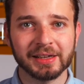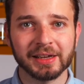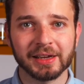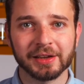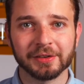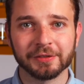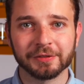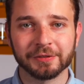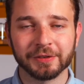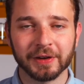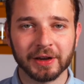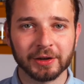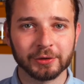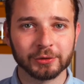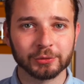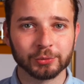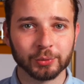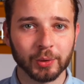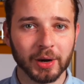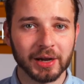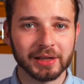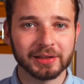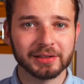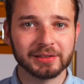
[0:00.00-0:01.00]
I found
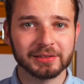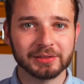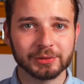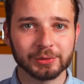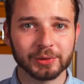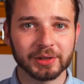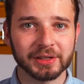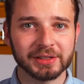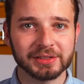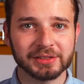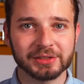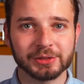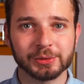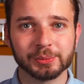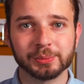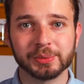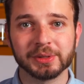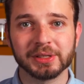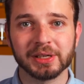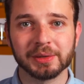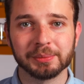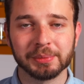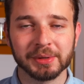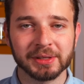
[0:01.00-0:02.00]
Rayland Grace to
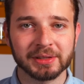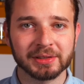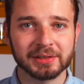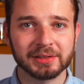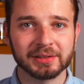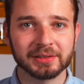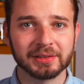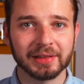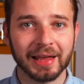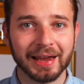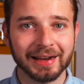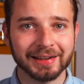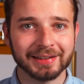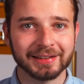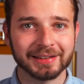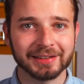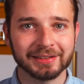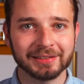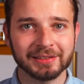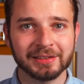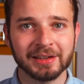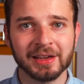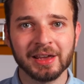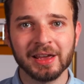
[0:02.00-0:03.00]
be a bit
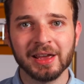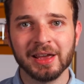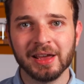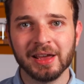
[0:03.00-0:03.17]
lacking